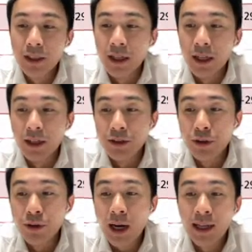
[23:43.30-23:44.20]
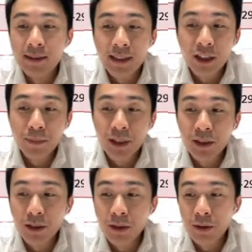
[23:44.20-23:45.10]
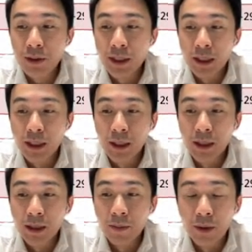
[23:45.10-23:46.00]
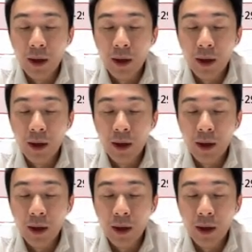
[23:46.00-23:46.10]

Uh, so Sunny Optical, uh,